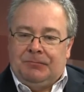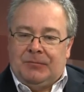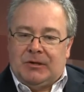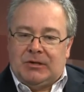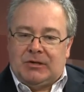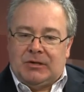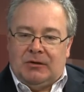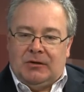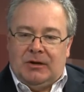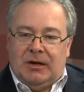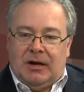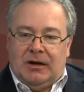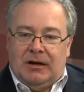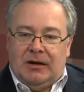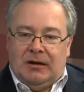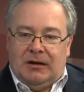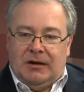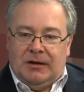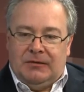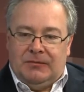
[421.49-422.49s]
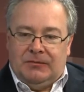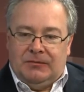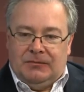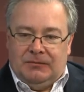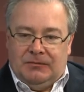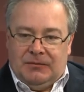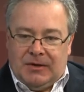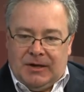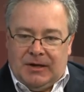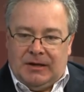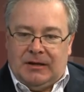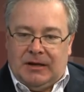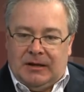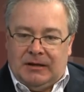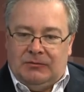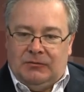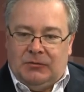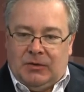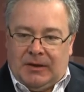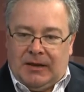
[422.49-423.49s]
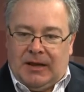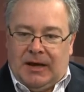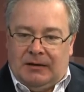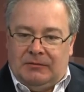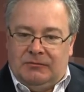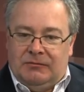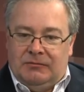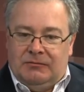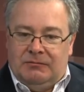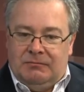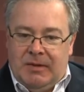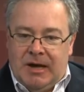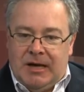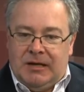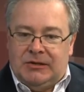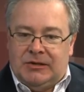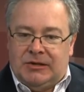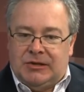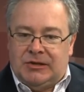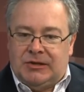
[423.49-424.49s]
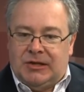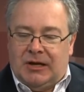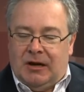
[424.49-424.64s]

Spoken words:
So I think that what that means is that